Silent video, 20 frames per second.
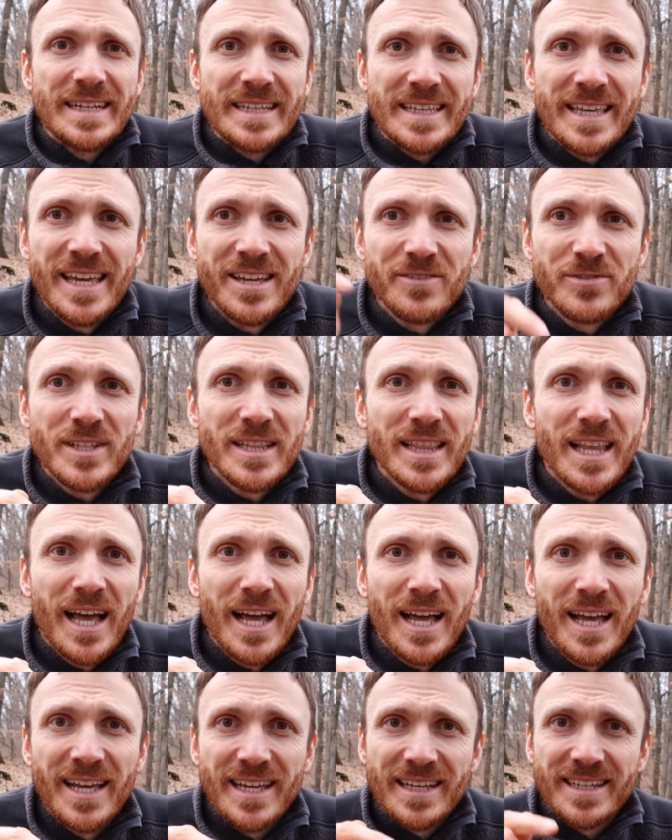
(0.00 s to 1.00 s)
Give a
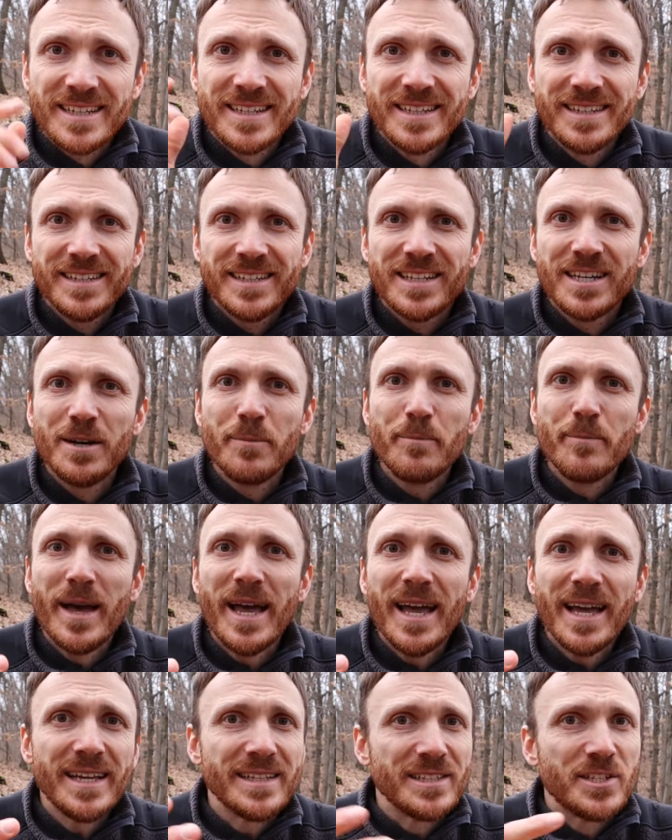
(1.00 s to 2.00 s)
like,
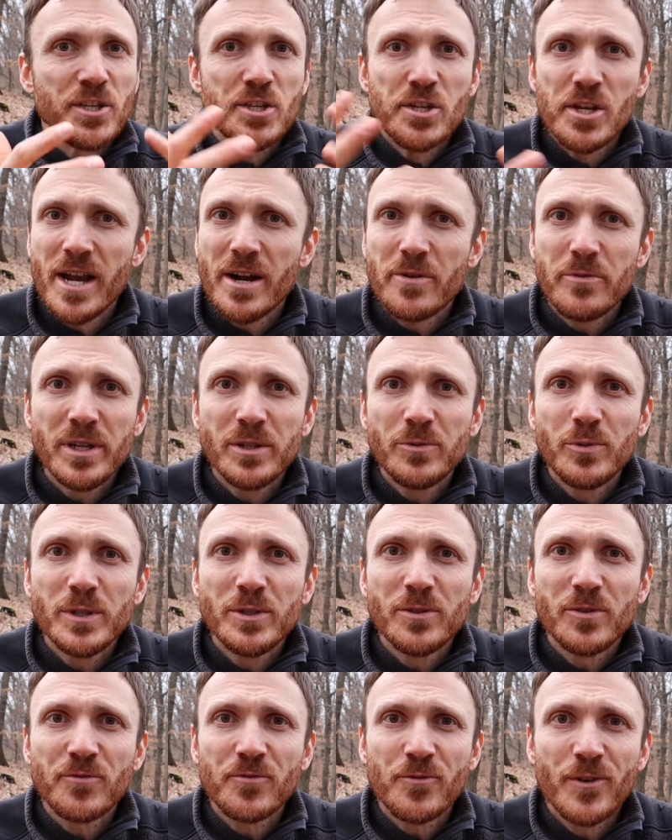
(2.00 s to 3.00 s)
comment, share it
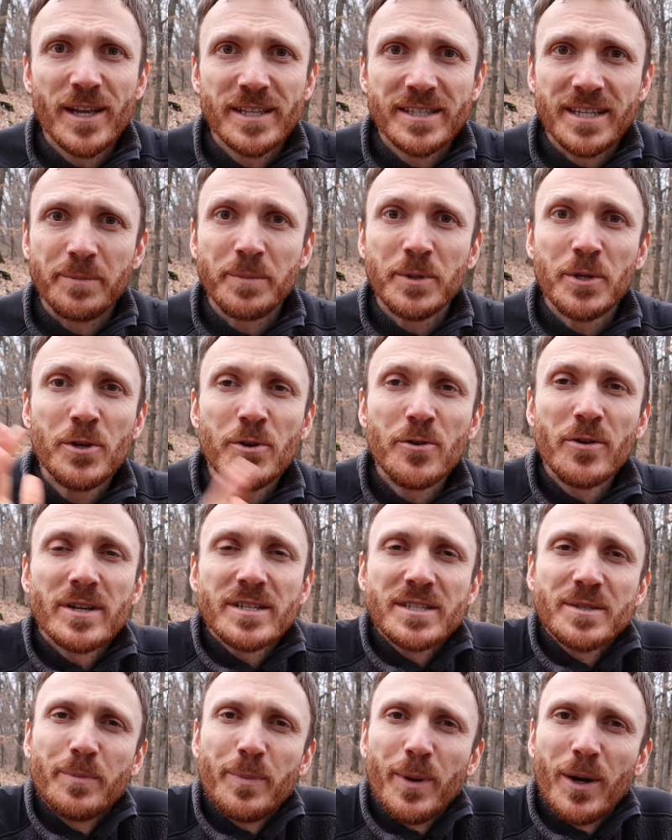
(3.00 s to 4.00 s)
with your friends. I'm
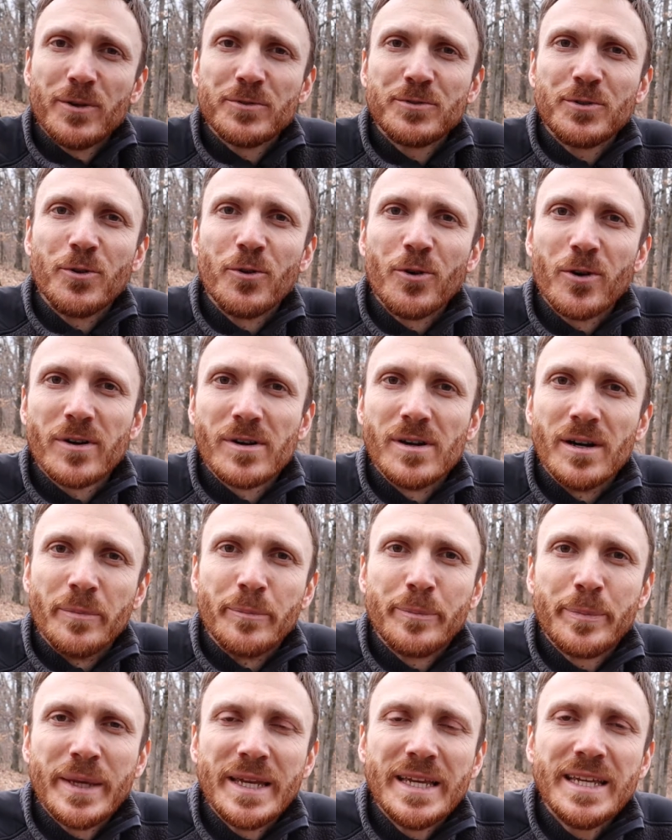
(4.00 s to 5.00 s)
curious about your
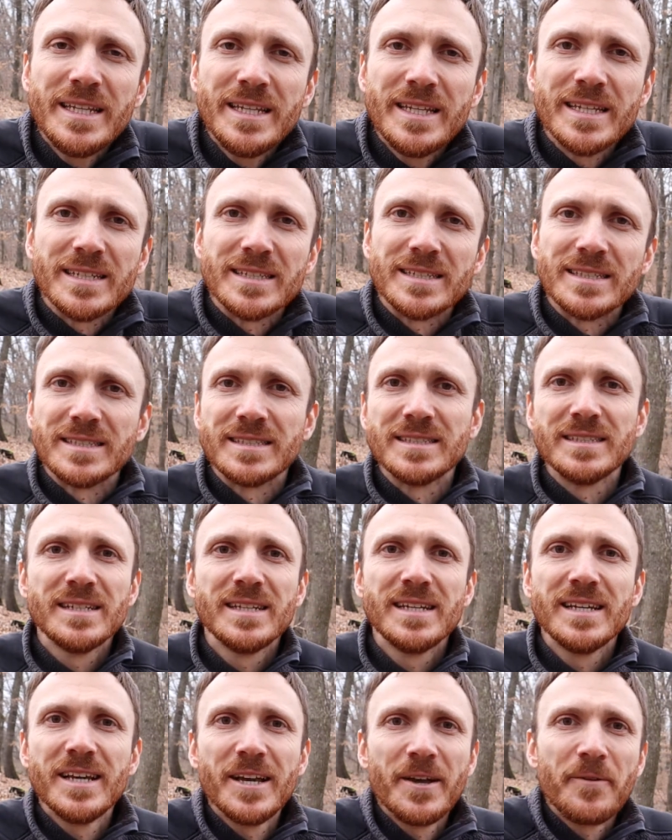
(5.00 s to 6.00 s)
opinion.
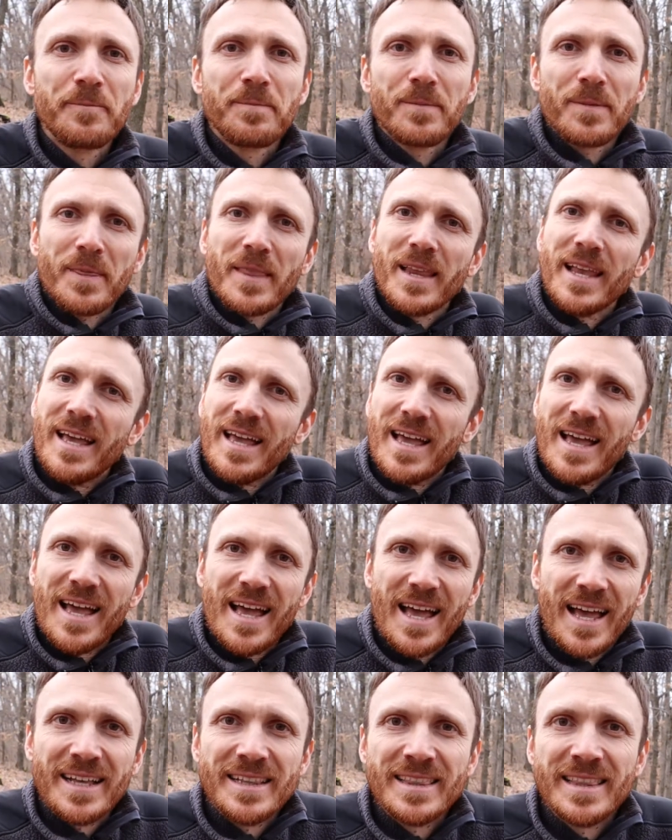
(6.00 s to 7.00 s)

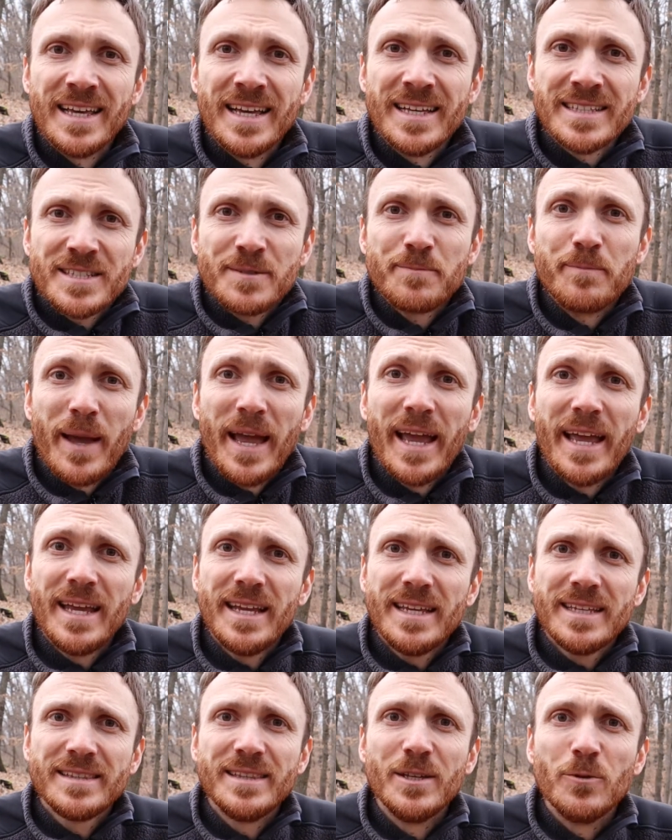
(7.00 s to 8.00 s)
And let's
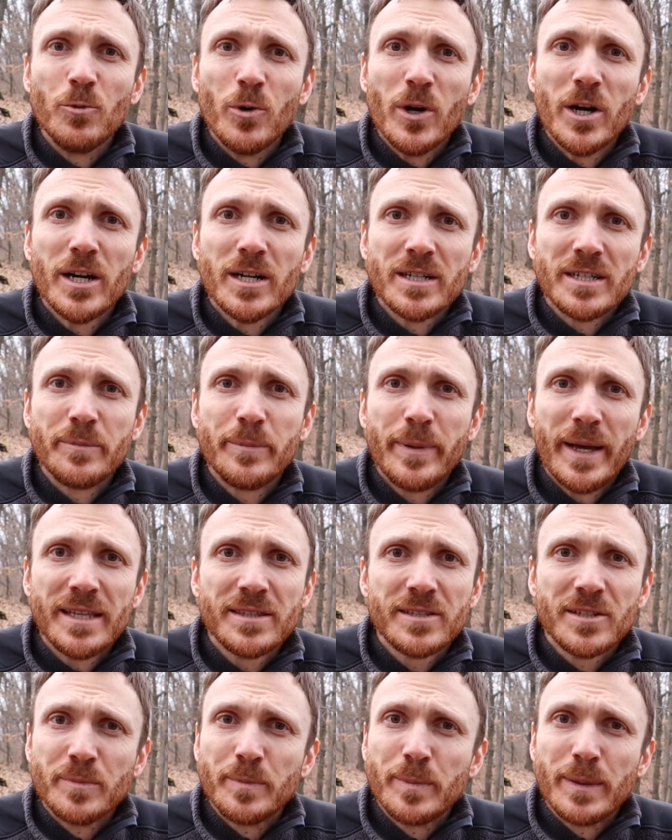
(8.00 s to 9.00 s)
make the world a
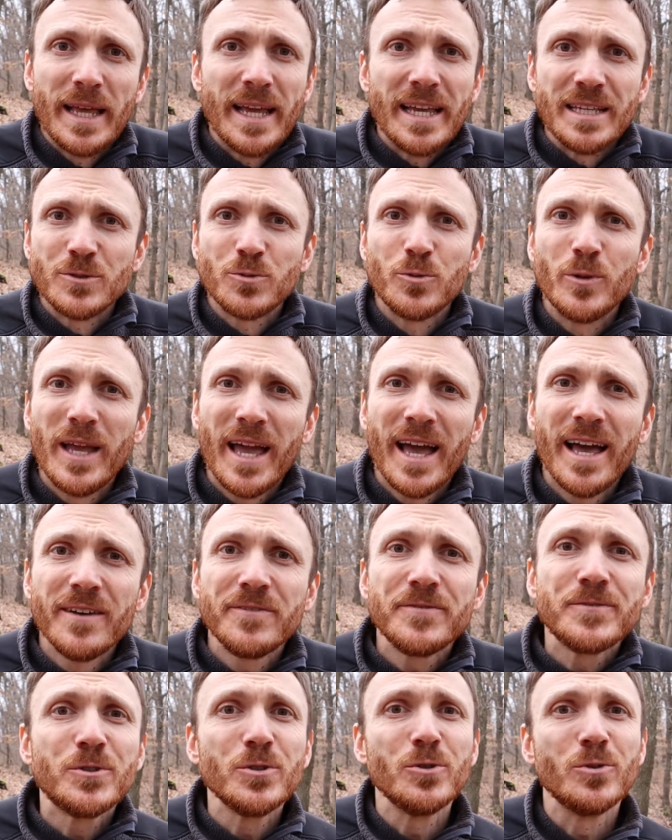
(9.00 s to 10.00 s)
better place. We
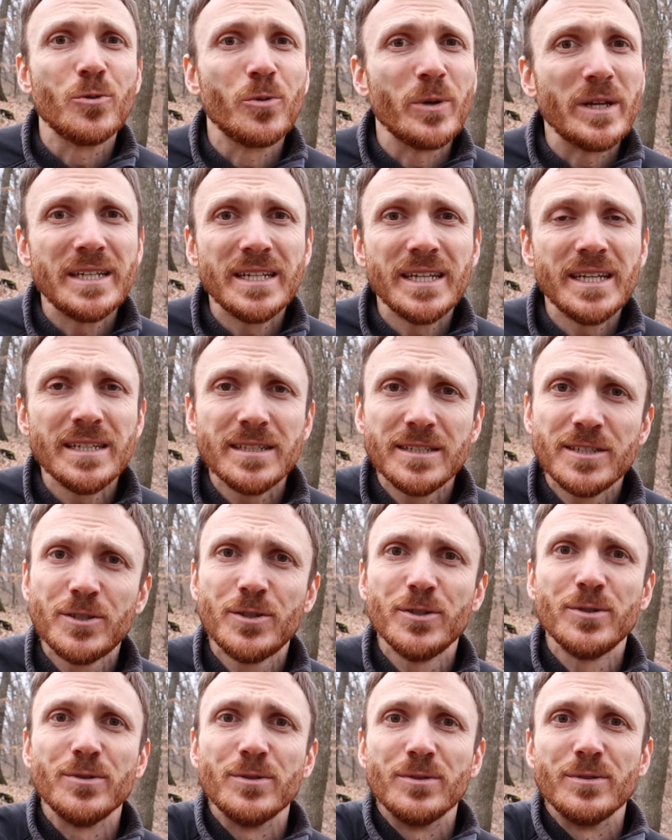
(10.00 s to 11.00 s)
have to, we need
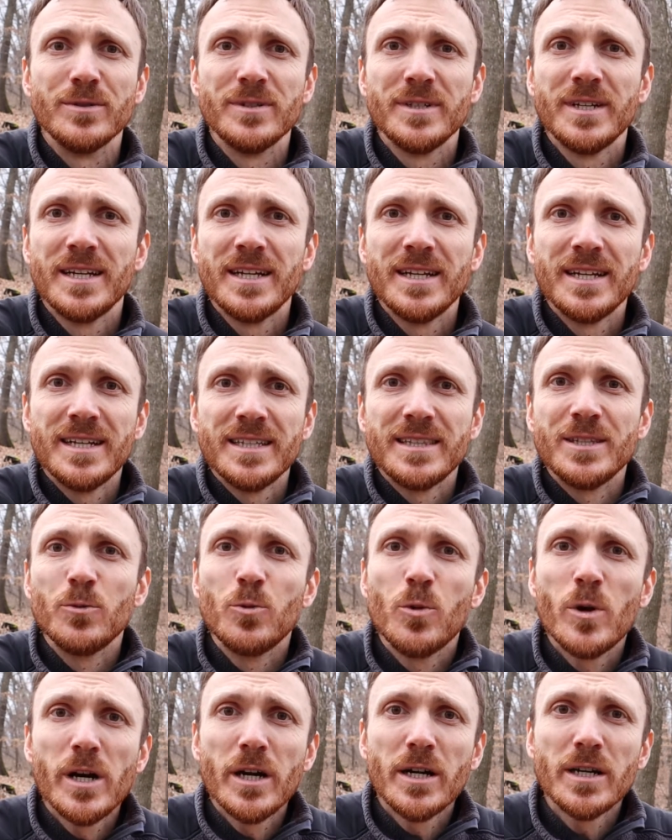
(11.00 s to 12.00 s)
to. The
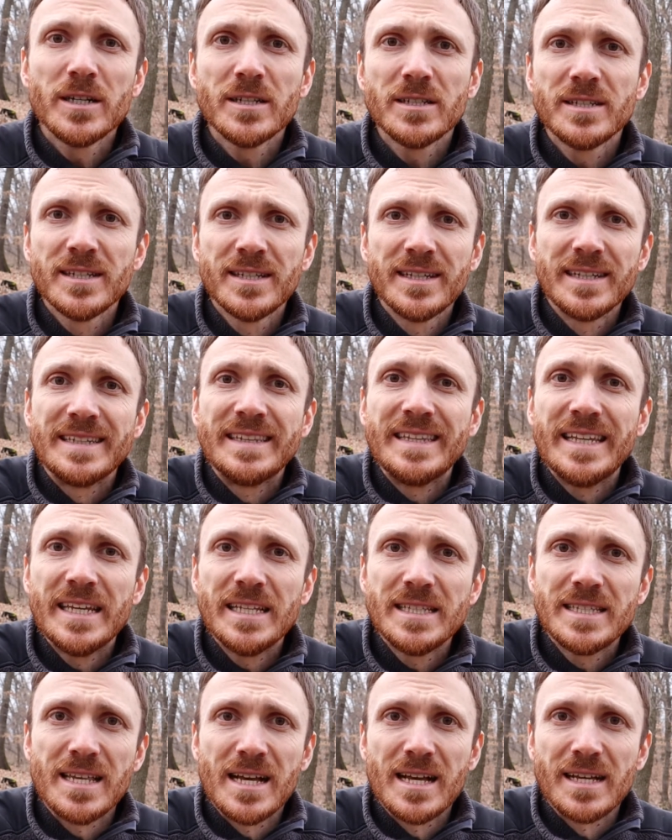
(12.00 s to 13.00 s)
world
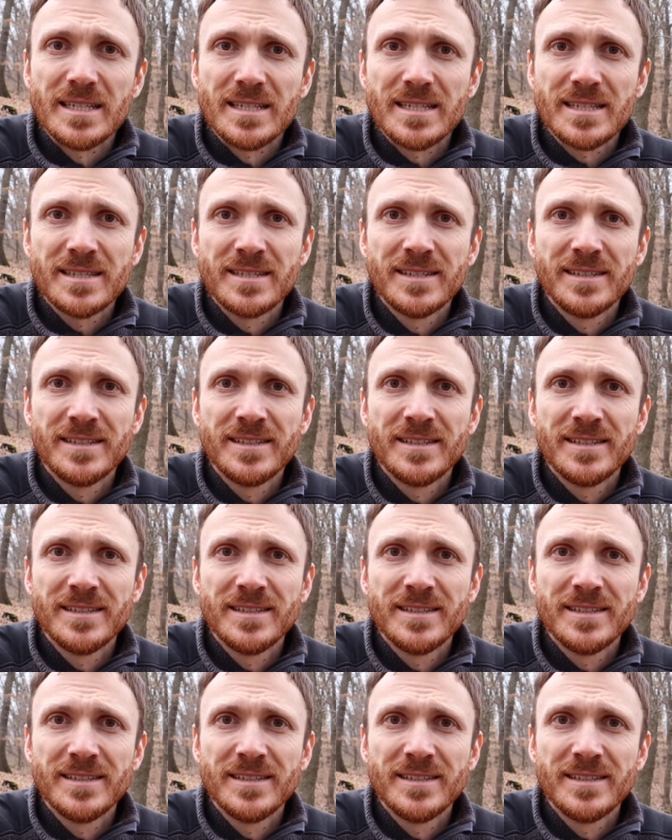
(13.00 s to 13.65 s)
needs us.